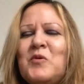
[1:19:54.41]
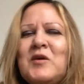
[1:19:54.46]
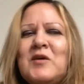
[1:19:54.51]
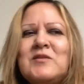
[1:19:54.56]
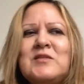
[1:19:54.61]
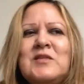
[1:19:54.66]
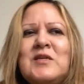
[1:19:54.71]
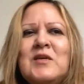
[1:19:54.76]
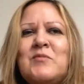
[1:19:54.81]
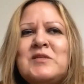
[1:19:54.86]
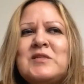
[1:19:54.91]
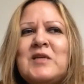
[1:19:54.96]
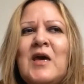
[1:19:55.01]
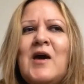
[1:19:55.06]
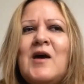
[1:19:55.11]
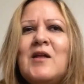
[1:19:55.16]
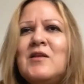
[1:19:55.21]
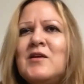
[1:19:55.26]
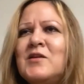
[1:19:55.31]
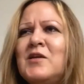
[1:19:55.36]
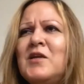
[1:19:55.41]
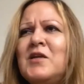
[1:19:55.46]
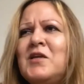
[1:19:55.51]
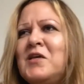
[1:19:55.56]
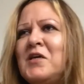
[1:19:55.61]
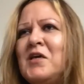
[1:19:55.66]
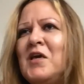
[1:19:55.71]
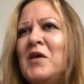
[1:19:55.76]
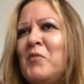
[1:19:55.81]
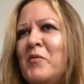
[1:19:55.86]
His name is Alan, and
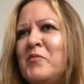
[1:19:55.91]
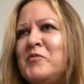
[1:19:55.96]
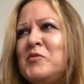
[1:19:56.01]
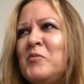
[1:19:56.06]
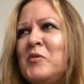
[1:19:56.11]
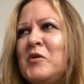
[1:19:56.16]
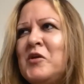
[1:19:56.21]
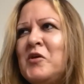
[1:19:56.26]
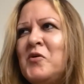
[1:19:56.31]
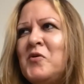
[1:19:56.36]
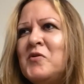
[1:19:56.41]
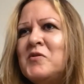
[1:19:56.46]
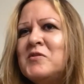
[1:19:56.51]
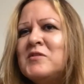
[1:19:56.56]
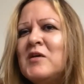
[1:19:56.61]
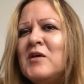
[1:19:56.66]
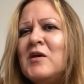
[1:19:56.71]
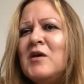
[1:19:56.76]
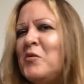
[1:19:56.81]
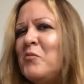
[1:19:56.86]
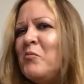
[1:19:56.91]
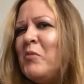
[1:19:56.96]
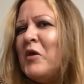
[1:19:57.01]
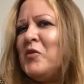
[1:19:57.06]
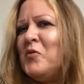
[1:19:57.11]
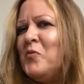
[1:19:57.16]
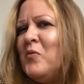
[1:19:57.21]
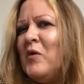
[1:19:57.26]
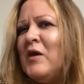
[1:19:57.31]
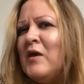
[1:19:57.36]
he came up to me and he goes, "By
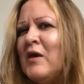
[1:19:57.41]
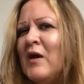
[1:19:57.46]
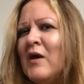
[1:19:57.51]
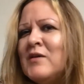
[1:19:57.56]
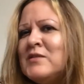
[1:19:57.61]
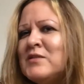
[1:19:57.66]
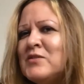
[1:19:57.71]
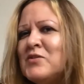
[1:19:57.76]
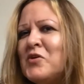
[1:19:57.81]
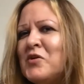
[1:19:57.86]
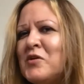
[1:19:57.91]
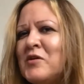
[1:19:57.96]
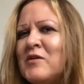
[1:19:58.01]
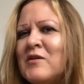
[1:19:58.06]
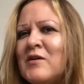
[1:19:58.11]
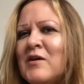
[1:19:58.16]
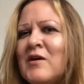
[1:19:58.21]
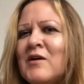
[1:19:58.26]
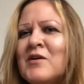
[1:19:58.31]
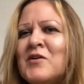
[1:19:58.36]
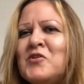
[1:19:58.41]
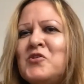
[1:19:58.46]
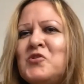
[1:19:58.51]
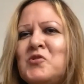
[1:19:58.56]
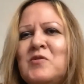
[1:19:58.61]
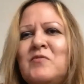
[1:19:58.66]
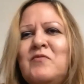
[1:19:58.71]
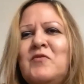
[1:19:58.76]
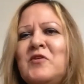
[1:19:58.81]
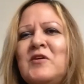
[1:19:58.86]
the way, I started
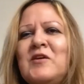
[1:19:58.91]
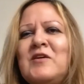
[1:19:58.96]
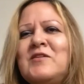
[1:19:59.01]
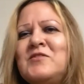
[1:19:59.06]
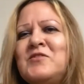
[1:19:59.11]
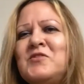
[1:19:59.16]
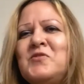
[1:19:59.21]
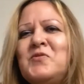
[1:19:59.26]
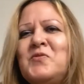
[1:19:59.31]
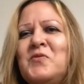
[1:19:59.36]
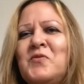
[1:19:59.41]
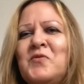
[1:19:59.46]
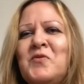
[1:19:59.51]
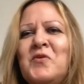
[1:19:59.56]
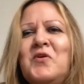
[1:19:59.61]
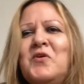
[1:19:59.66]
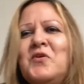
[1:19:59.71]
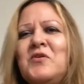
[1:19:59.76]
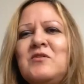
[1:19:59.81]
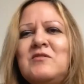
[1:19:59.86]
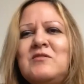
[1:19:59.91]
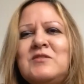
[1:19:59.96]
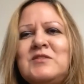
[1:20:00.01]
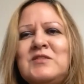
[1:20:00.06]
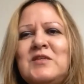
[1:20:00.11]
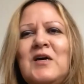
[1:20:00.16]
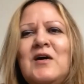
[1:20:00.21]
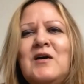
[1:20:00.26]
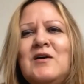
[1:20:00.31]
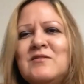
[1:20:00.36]
contributing to your
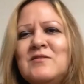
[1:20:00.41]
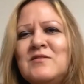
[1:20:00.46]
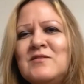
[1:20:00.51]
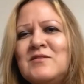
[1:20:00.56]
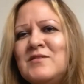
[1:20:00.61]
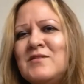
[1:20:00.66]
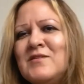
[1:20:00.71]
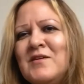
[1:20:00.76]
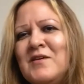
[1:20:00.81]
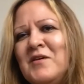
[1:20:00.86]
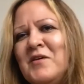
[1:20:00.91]
son's,